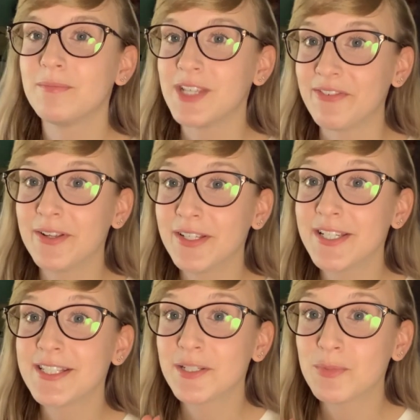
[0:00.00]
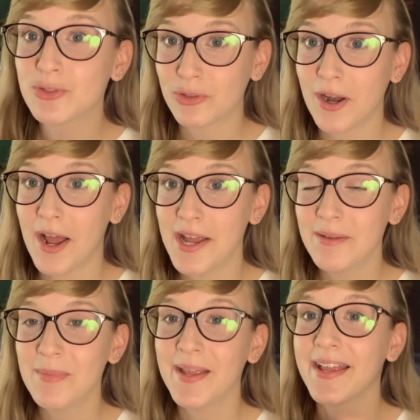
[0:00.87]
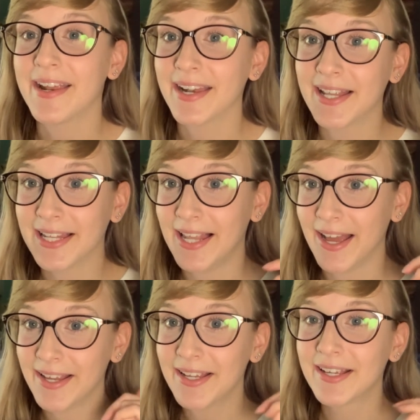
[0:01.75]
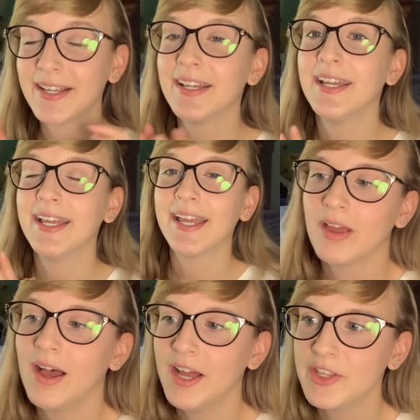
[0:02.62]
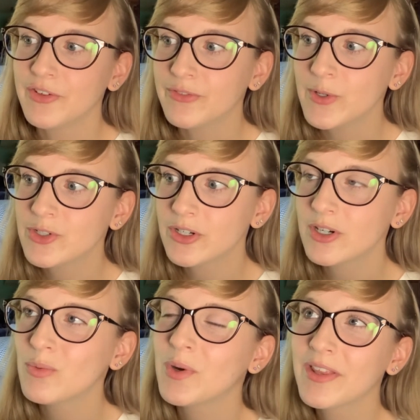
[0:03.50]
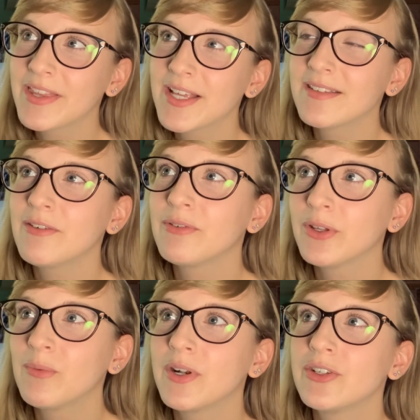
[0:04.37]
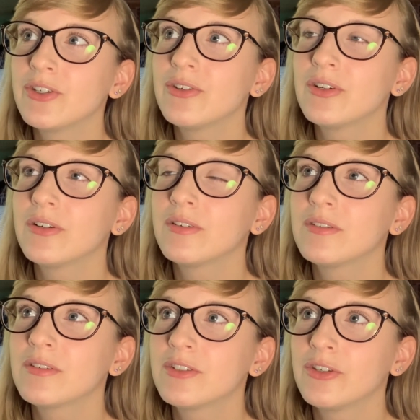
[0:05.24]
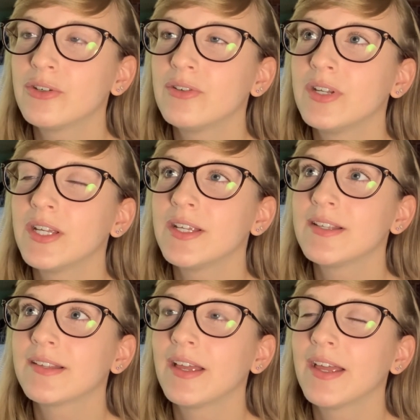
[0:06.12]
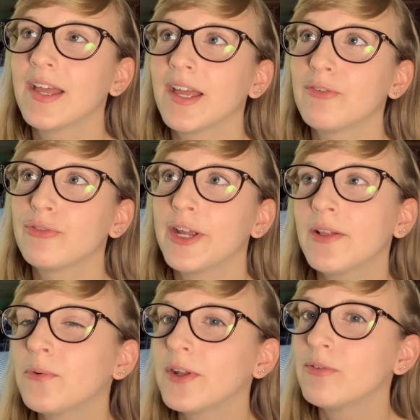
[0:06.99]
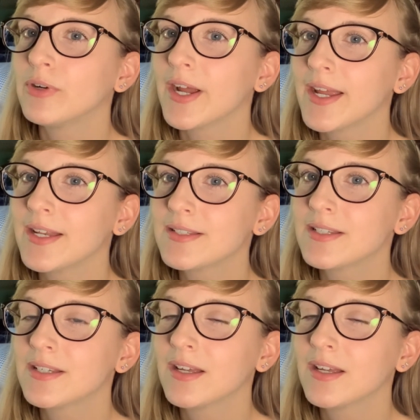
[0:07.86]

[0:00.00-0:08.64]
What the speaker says: Definitely subscribe and like. In the future, one of the things I really want to do soon is a Frank Lloyd Wright